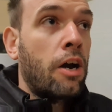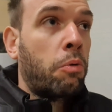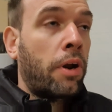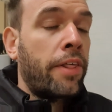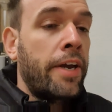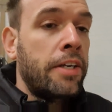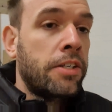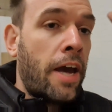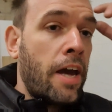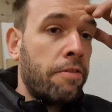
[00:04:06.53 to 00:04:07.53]
one of
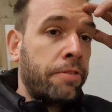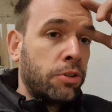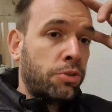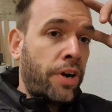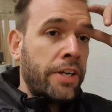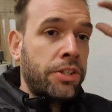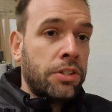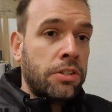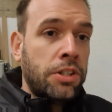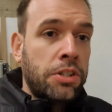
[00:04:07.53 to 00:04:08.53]
these air
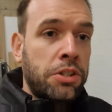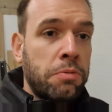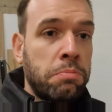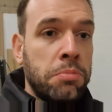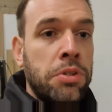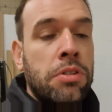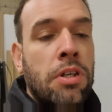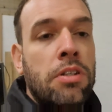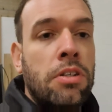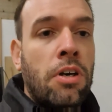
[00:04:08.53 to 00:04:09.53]
filtration systems
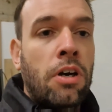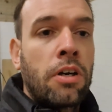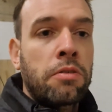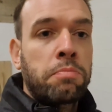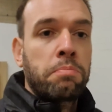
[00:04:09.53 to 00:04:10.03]
that kind of